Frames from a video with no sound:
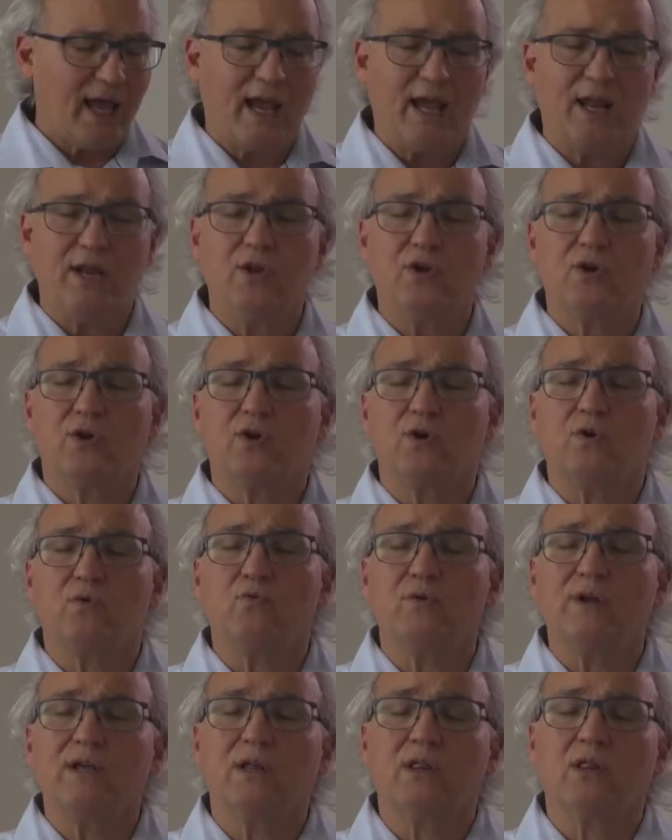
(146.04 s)
and you can
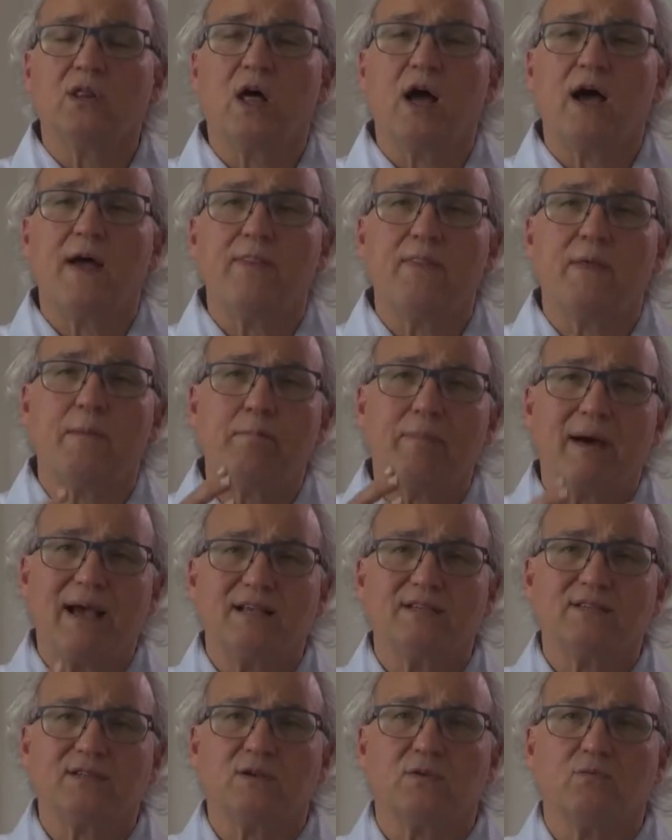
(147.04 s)
realign the
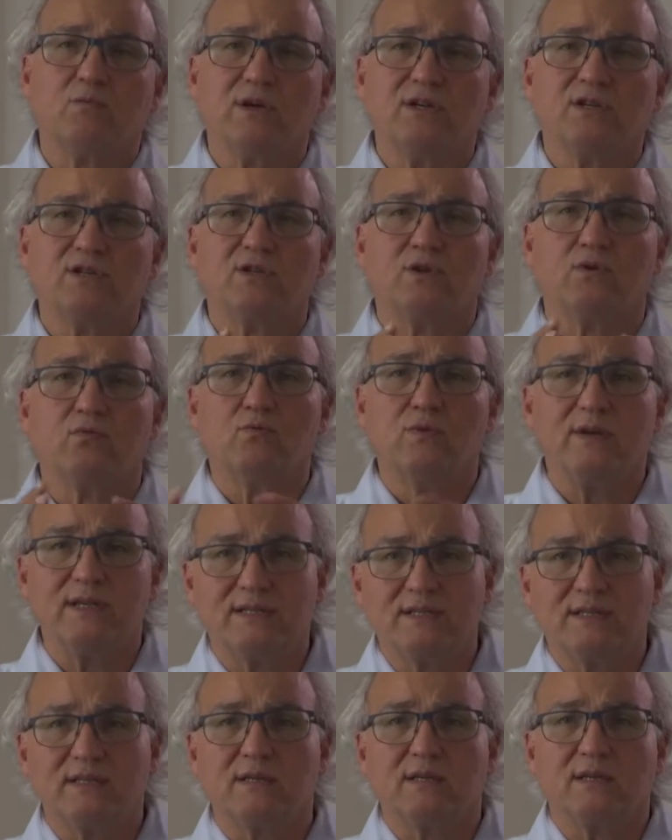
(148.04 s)
base on which the
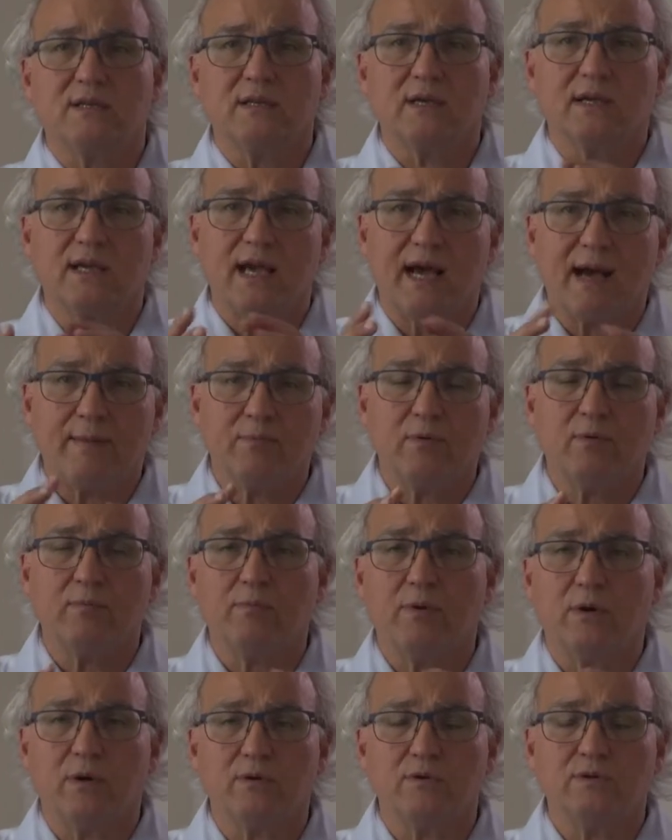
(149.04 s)
wrist, the carpal
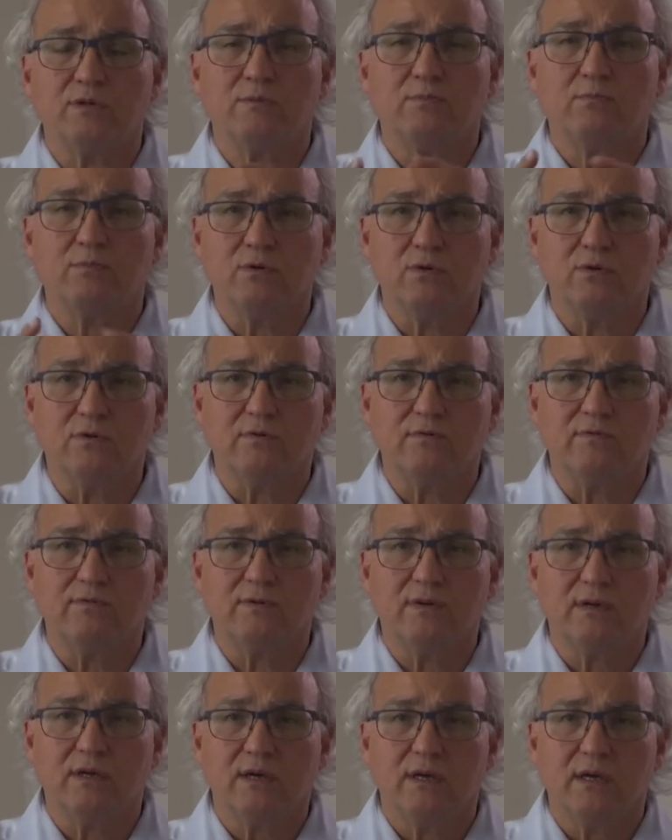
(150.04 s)
bones move.
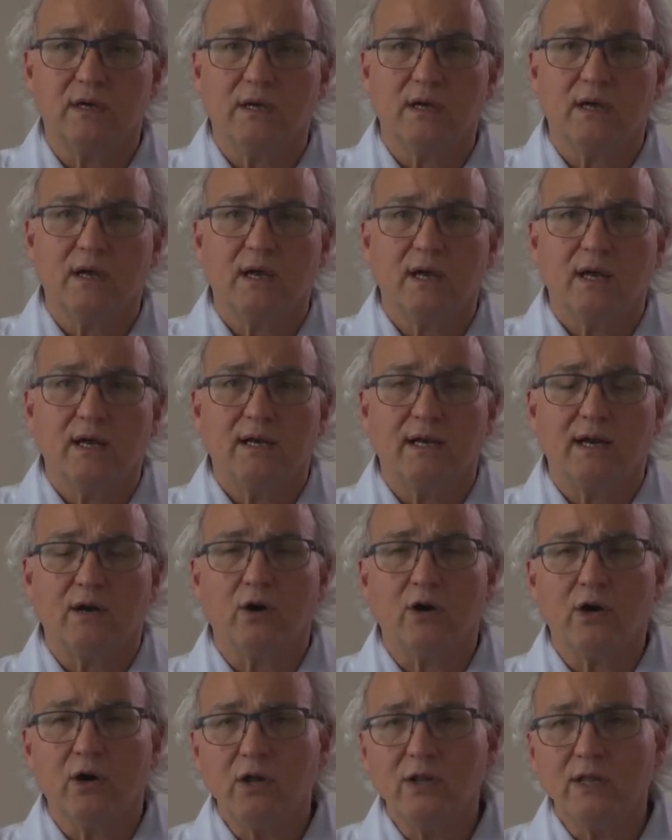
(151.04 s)
Now,
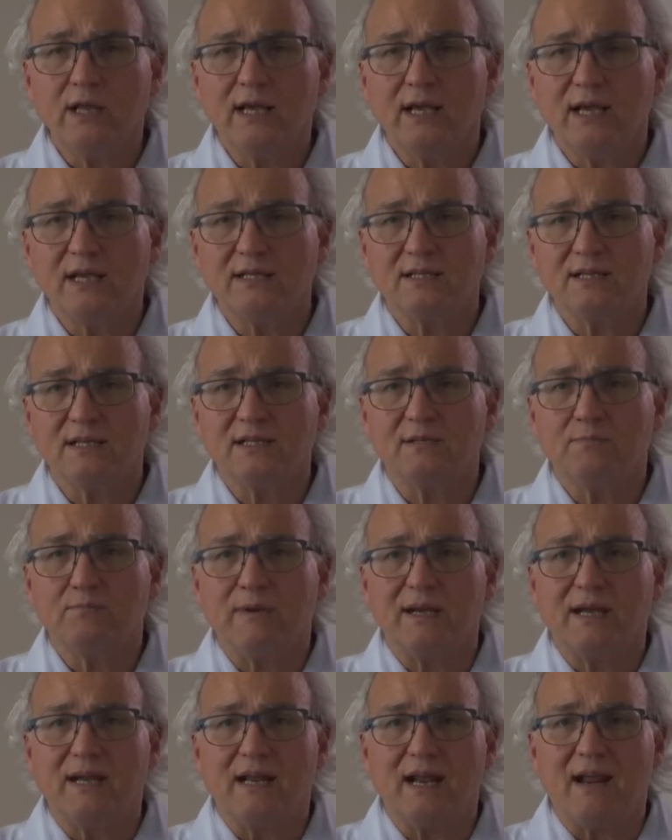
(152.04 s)
not only has this
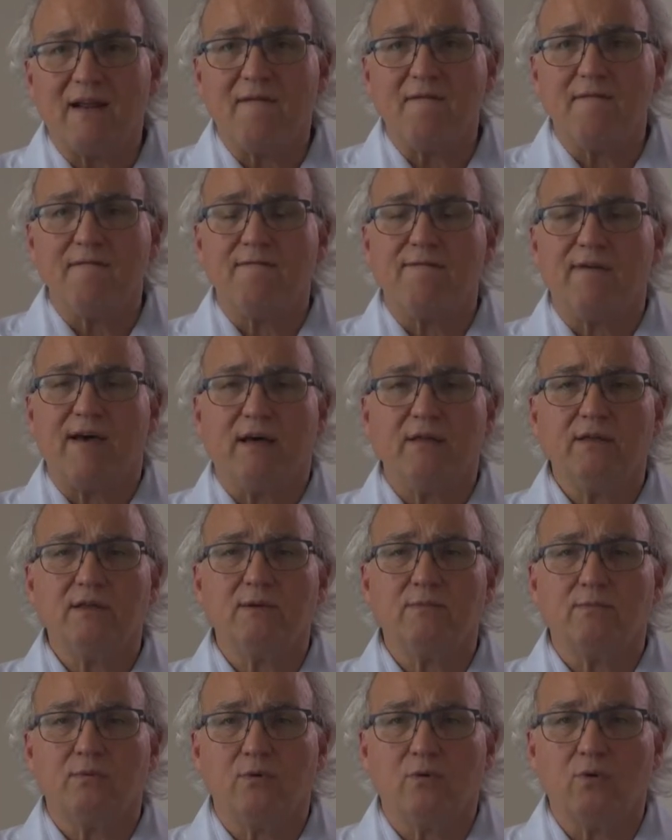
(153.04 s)
been
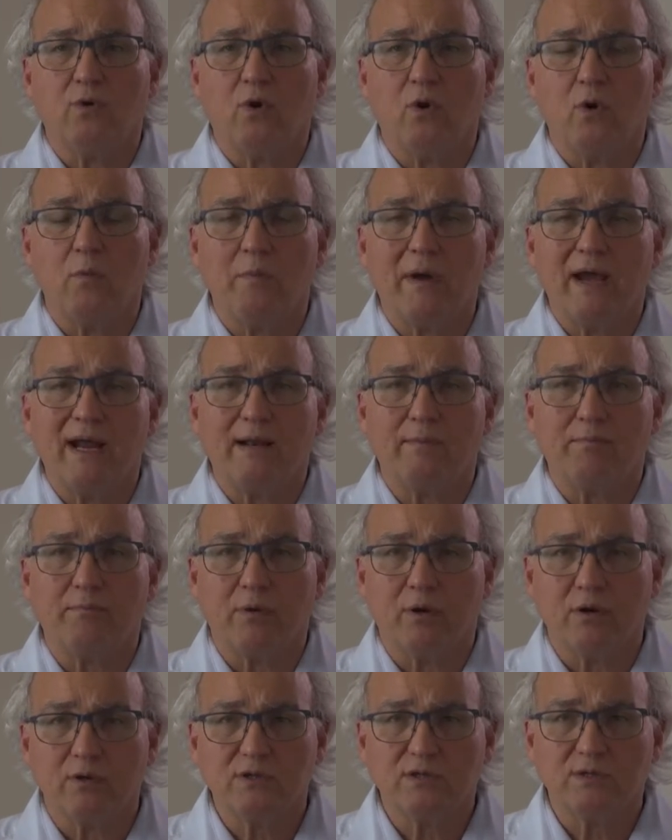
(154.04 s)
invaluable or made it
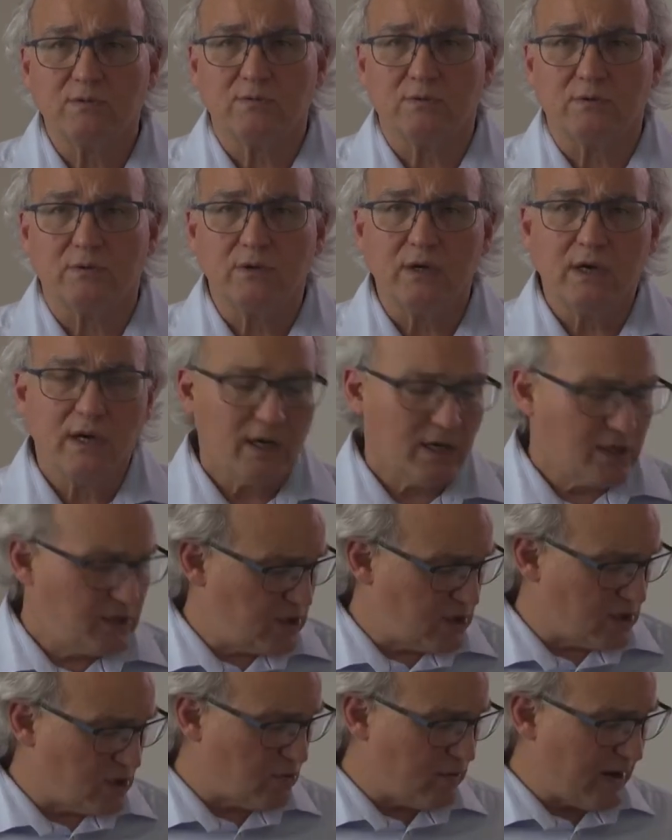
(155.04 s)
possible
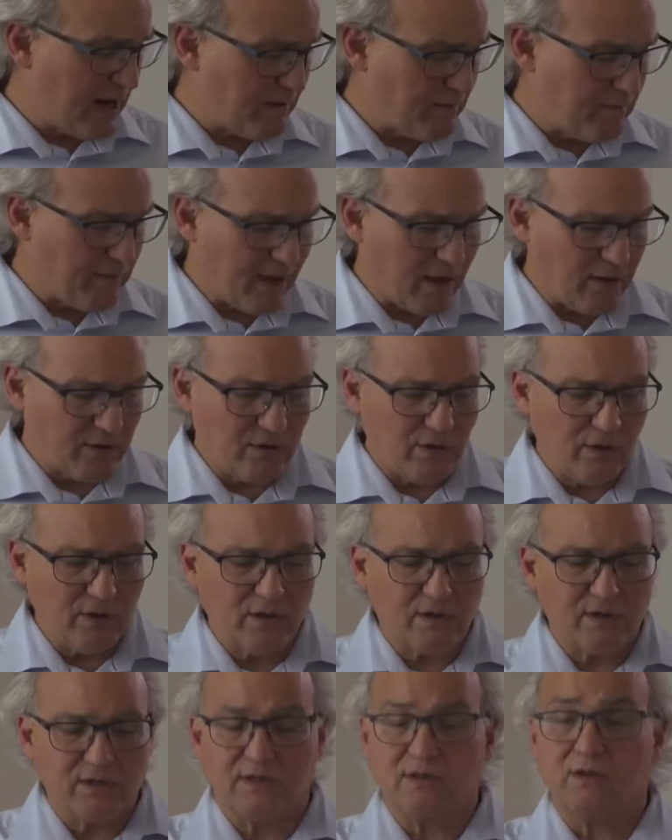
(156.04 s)
to correct
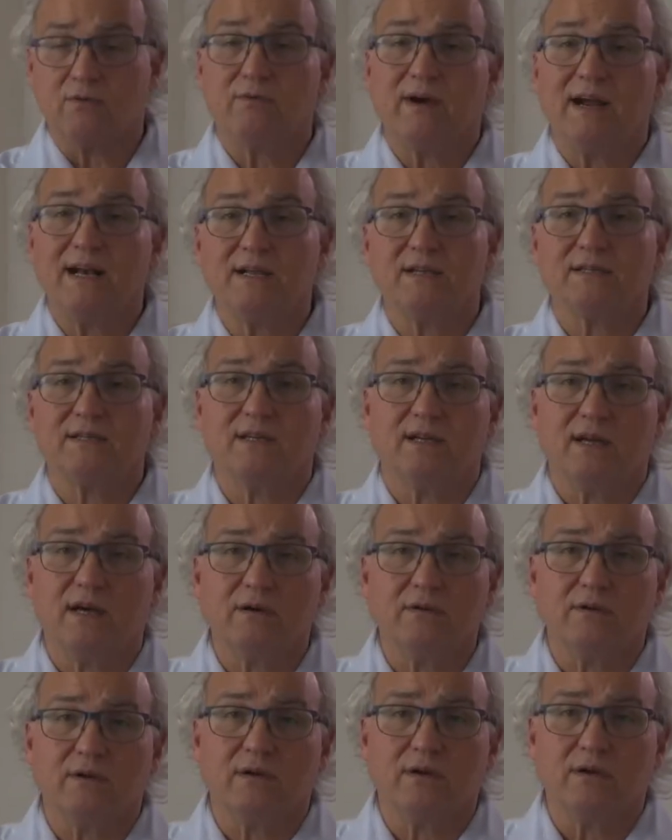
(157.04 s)
malunions of the radius and
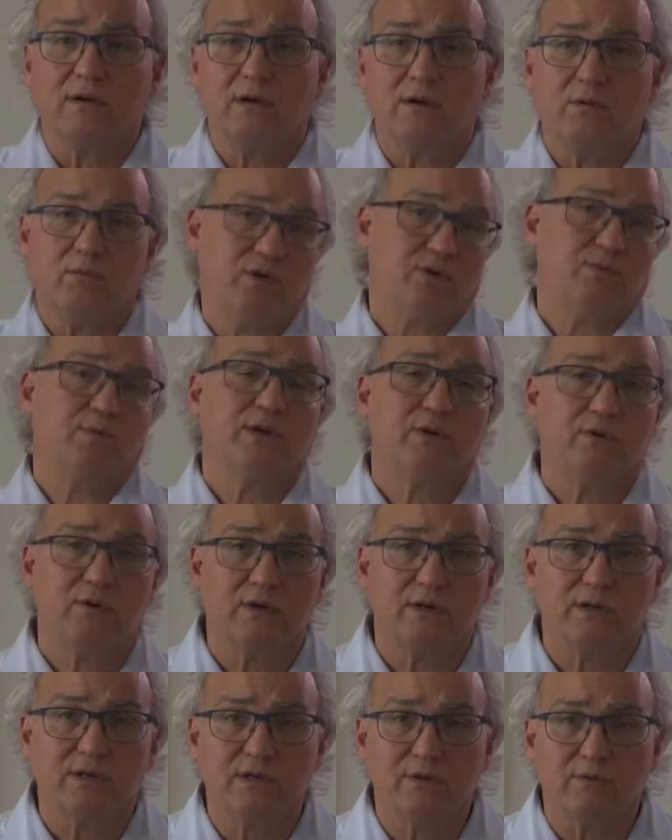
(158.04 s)
ulna, which we
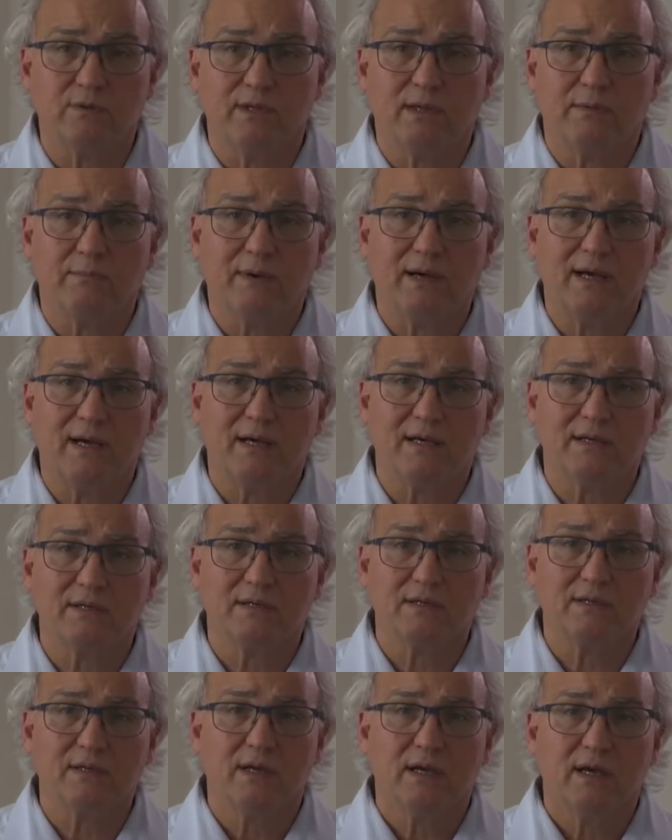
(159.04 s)
couldn't do in the
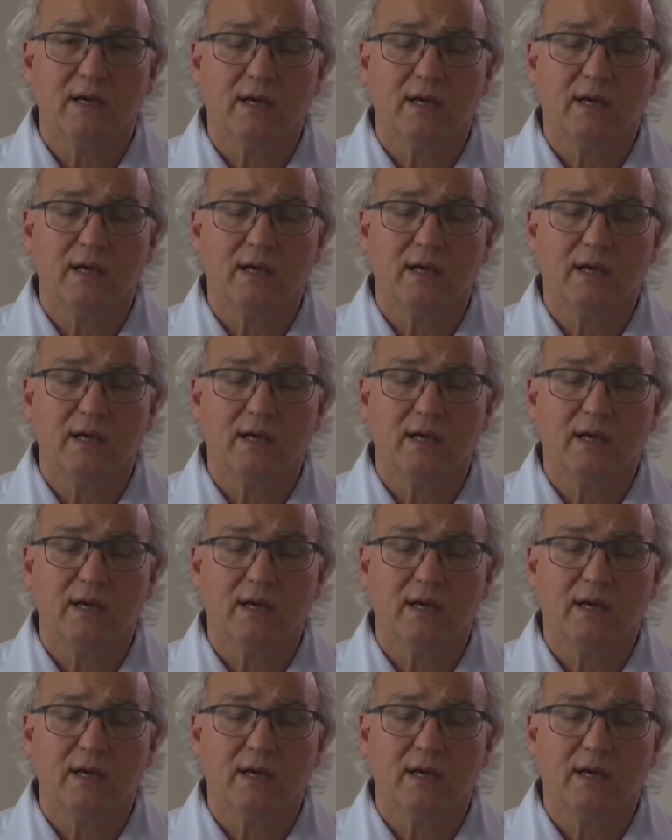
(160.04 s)
past,